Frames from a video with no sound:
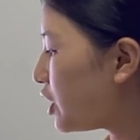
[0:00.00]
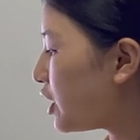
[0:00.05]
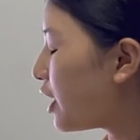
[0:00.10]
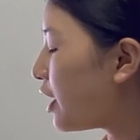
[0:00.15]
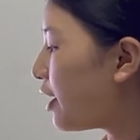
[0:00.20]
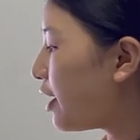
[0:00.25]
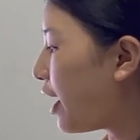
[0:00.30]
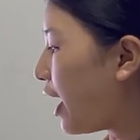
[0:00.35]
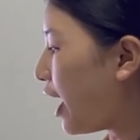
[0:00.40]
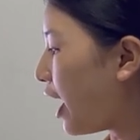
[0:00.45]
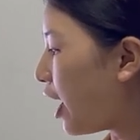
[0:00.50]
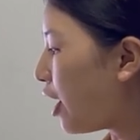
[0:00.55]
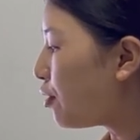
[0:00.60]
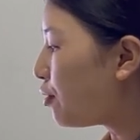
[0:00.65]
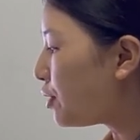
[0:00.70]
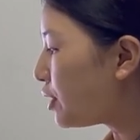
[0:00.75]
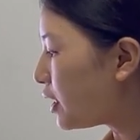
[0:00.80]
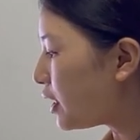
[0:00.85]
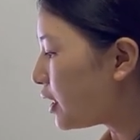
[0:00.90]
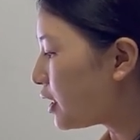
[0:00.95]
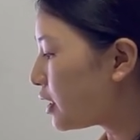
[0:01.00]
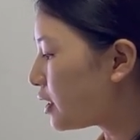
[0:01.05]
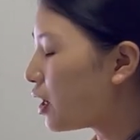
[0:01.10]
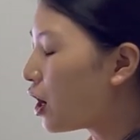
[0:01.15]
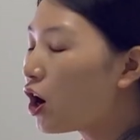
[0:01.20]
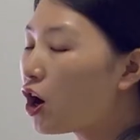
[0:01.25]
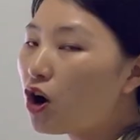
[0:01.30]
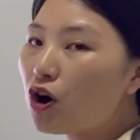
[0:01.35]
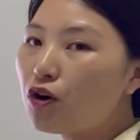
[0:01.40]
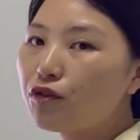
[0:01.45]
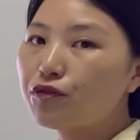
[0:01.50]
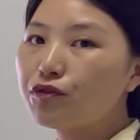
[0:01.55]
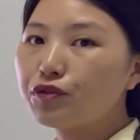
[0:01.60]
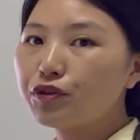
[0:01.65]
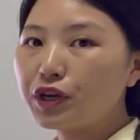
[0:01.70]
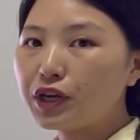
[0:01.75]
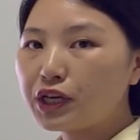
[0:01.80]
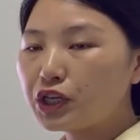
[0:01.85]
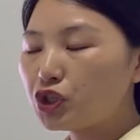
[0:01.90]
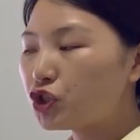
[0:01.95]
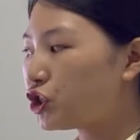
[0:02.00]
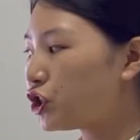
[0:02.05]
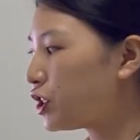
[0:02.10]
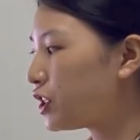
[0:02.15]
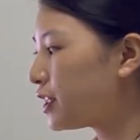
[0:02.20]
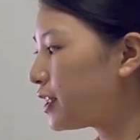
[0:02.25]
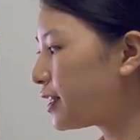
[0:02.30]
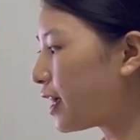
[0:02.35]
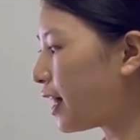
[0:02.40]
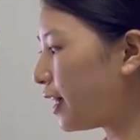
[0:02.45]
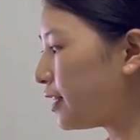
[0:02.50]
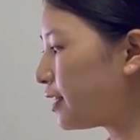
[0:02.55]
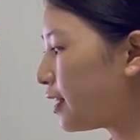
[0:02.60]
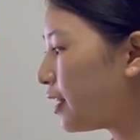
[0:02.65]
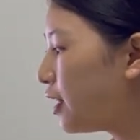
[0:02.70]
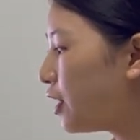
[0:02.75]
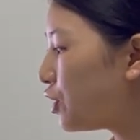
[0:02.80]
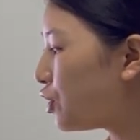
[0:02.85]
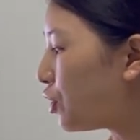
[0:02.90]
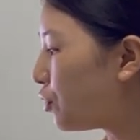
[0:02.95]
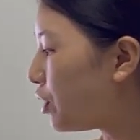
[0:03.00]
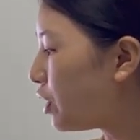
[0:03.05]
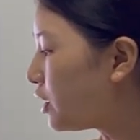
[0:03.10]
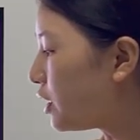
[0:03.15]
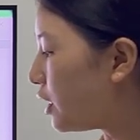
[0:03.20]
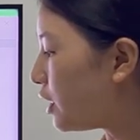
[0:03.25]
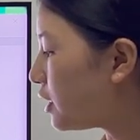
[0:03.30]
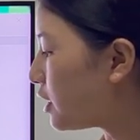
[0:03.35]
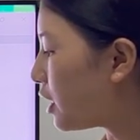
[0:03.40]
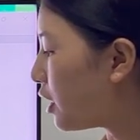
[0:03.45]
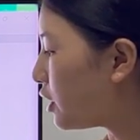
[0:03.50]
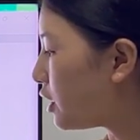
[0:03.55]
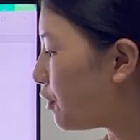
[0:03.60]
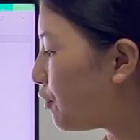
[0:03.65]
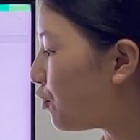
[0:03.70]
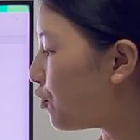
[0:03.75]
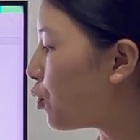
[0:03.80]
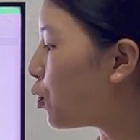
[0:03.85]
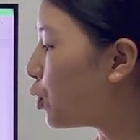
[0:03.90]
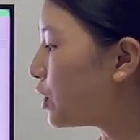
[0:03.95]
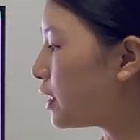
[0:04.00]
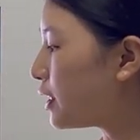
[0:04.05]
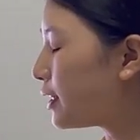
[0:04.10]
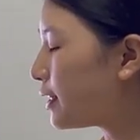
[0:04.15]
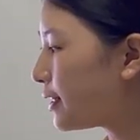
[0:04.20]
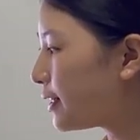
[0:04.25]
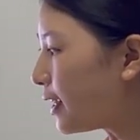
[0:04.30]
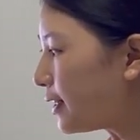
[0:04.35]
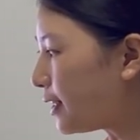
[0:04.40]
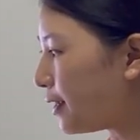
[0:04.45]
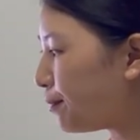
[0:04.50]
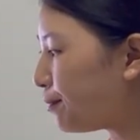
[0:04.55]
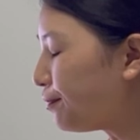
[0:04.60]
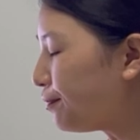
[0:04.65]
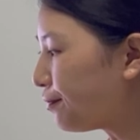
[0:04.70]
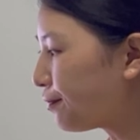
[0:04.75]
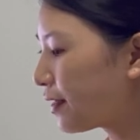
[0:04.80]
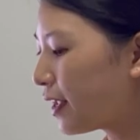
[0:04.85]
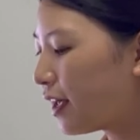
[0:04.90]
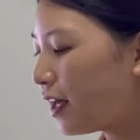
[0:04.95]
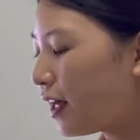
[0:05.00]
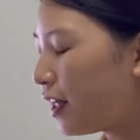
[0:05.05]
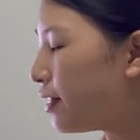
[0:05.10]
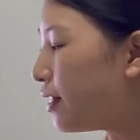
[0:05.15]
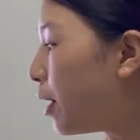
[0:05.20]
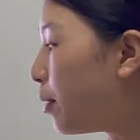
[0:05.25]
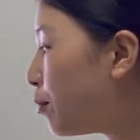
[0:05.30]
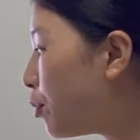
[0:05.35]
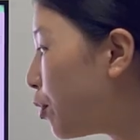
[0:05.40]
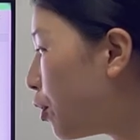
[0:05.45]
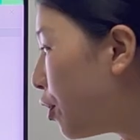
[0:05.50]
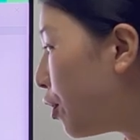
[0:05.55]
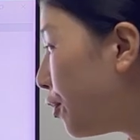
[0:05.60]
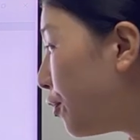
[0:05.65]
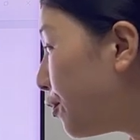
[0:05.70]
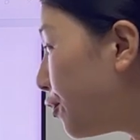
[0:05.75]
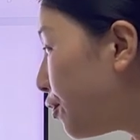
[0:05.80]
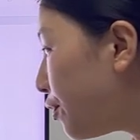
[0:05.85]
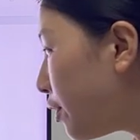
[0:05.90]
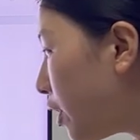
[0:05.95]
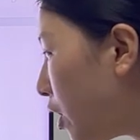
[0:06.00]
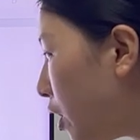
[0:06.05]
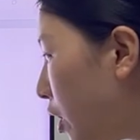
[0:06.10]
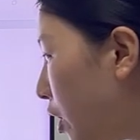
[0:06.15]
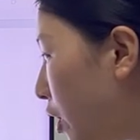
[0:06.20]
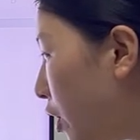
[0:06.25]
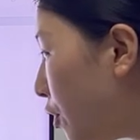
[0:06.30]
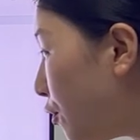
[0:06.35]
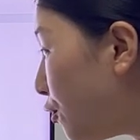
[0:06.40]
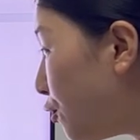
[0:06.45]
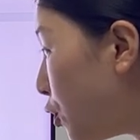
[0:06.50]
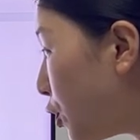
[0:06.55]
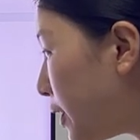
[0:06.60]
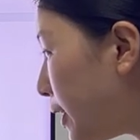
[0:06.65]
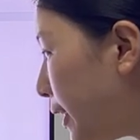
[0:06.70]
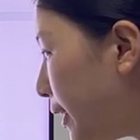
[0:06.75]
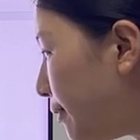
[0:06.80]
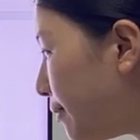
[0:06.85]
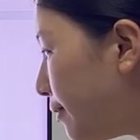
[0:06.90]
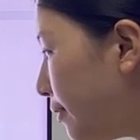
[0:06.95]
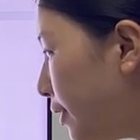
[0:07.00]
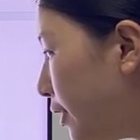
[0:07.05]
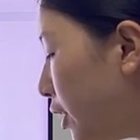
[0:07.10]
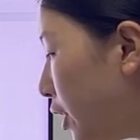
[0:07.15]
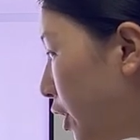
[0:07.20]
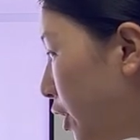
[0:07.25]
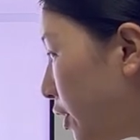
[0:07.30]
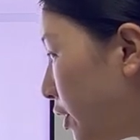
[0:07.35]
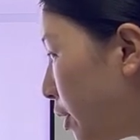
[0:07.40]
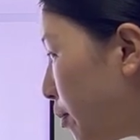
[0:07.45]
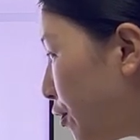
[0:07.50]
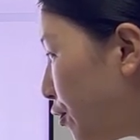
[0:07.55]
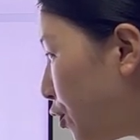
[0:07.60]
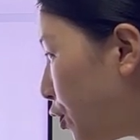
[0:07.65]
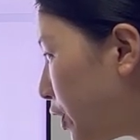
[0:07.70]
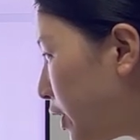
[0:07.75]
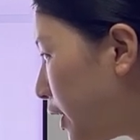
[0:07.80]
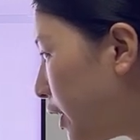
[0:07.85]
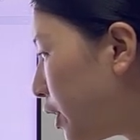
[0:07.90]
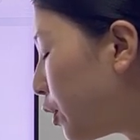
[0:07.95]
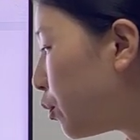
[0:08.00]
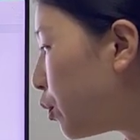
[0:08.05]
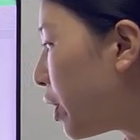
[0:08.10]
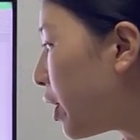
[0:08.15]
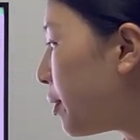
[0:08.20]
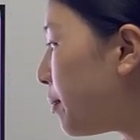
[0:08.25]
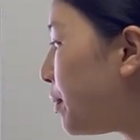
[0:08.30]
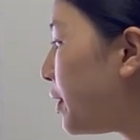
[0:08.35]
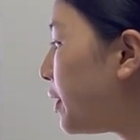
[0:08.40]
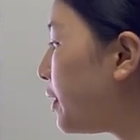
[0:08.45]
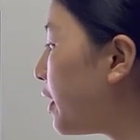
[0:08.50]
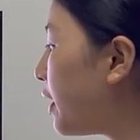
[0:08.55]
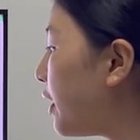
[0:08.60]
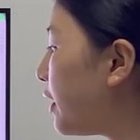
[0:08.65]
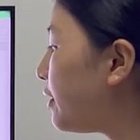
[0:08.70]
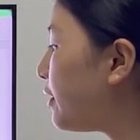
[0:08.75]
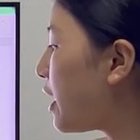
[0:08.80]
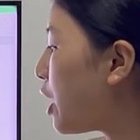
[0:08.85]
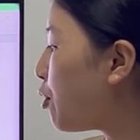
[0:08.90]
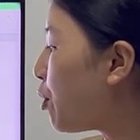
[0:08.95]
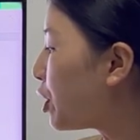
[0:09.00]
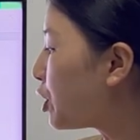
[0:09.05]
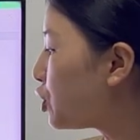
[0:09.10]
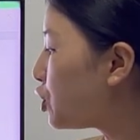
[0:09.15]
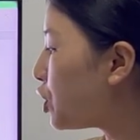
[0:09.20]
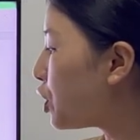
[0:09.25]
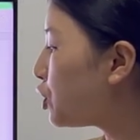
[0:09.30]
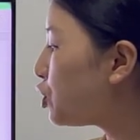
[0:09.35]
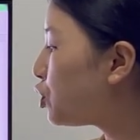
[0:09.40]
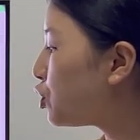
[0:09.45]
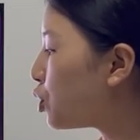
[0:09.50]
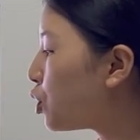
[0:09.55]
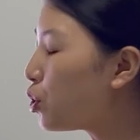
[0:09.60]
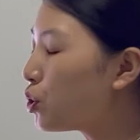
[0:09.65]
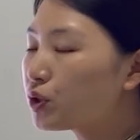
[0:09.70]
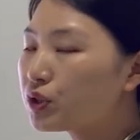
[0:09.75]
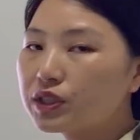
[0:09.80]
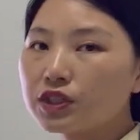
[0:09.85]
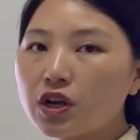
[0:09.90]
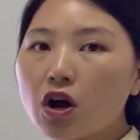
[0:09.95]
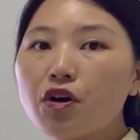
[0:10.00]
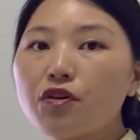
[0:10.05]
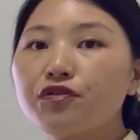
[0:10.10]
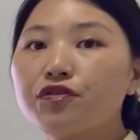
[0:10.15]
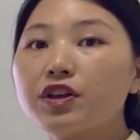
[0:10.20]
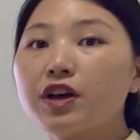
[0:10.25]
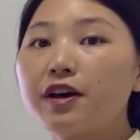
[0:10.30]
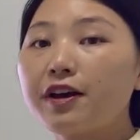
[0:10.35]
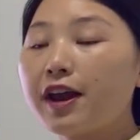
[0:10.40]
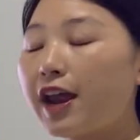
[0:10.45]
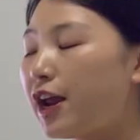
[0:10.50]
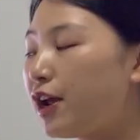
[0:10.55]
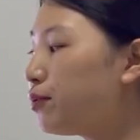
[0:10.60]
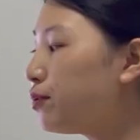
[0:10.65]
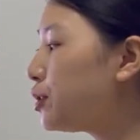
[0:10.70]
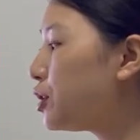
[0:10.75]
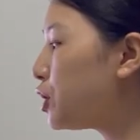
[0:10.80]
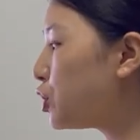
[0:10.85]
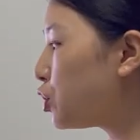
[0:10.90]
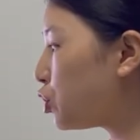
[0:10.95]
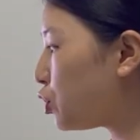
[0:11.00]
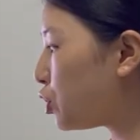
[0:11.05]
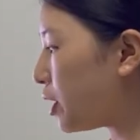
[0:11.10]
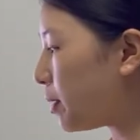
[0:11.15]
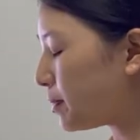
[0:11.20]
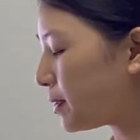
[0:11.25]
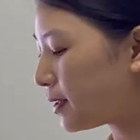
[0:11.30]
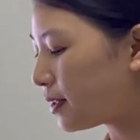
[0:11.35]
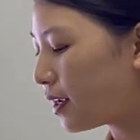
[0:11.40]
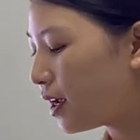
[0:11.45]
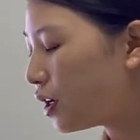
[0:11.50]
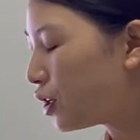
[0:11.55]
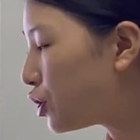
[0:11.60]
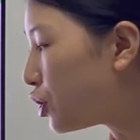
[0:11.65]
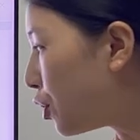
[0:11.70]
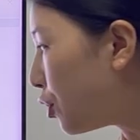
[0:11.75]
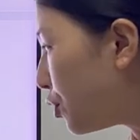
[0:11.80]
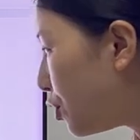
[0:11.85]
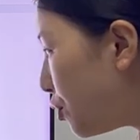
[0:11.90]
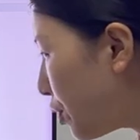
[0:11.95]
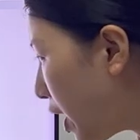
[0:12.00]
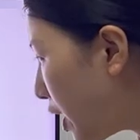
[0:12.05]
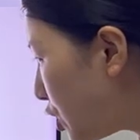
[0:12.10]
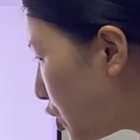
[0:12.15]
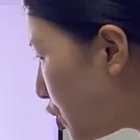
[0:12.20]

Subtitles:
the LEDs of each side. So this is a default setting. Number 14 will be the direction zones of the LED strips. So you can